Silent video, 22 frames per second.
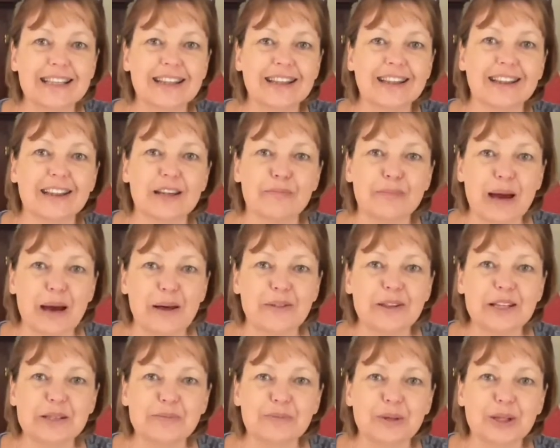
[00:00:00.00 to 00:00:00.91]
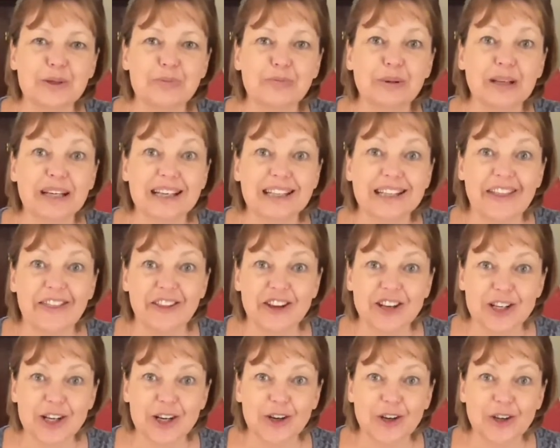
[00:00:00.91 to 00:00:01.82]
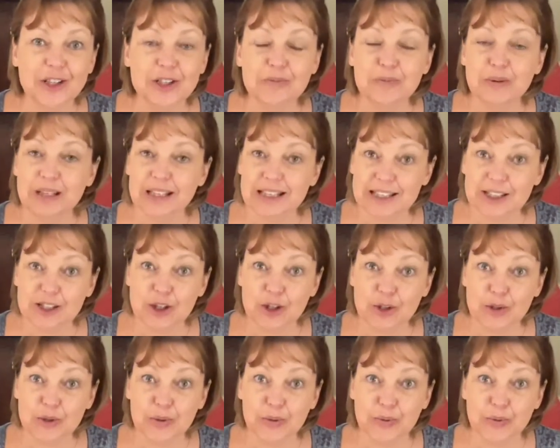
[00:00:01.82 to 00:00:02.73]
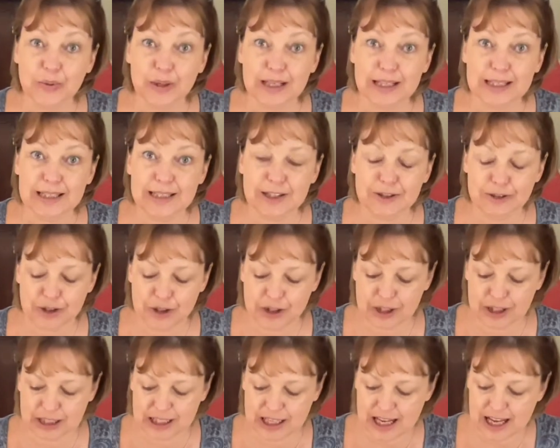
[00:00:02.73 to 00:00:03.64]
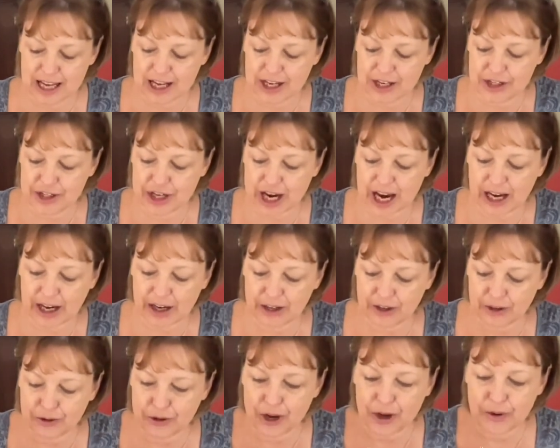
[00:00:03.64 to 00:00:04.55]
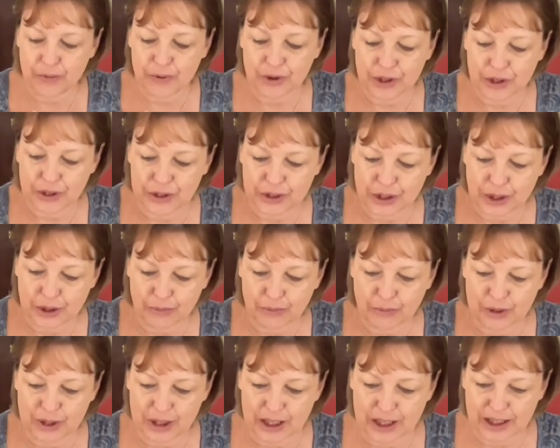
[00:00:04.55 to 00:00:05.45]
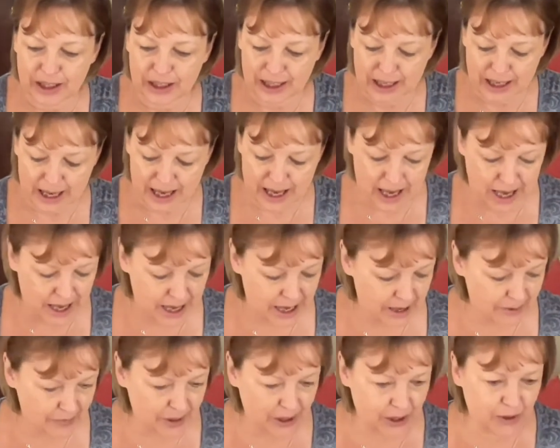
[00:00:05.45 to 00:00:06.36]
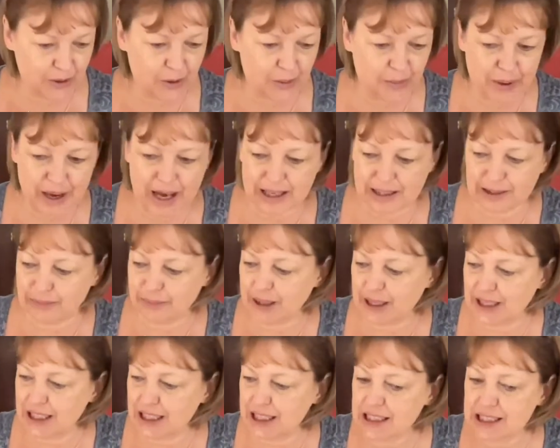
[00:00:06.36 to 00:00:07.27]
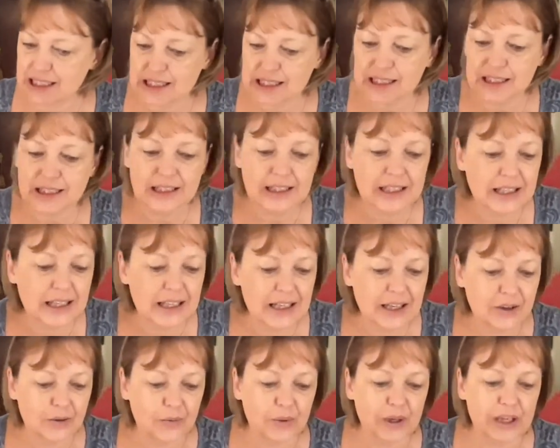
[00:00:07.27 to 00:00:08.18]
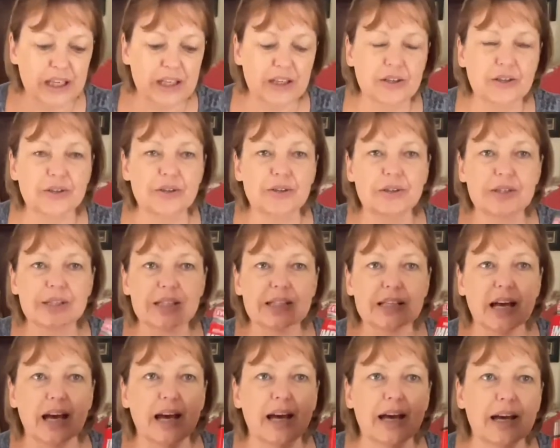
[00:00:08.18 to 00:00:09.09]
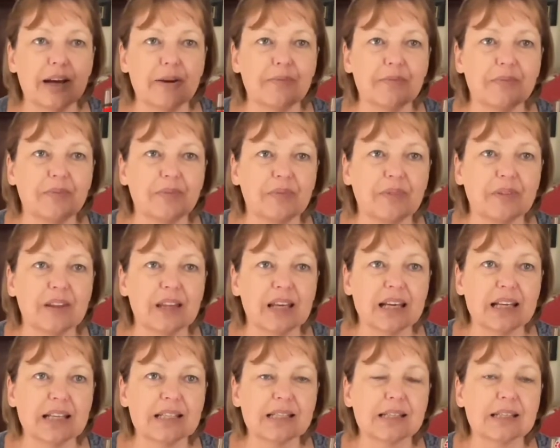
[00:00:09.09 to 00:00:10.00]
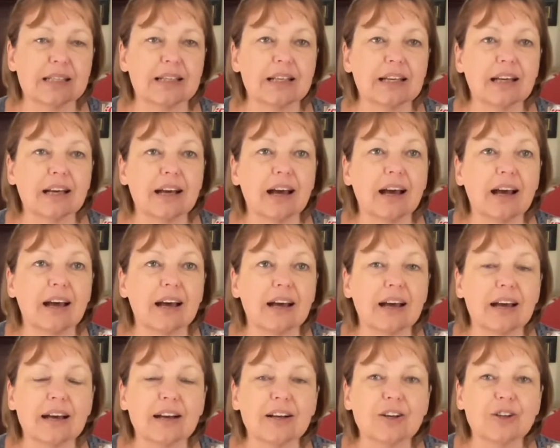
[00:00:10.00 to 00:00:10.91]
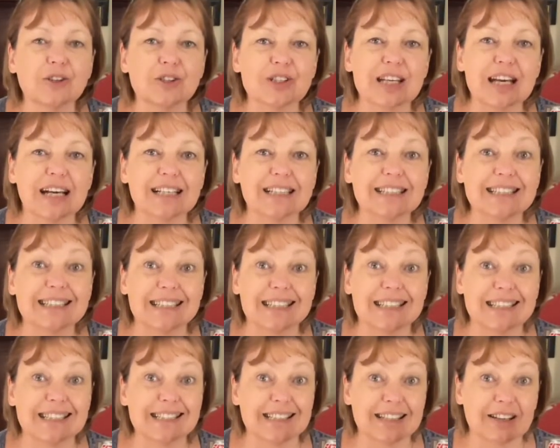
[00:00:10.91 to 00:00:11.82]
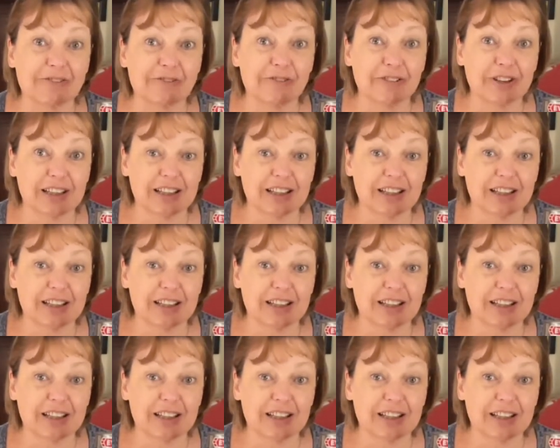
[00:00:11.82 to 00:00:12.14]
the mouth is much bigger than the darts, but it's not always, so just check you know what you're doing with your pattern piece. We use this contact adhesive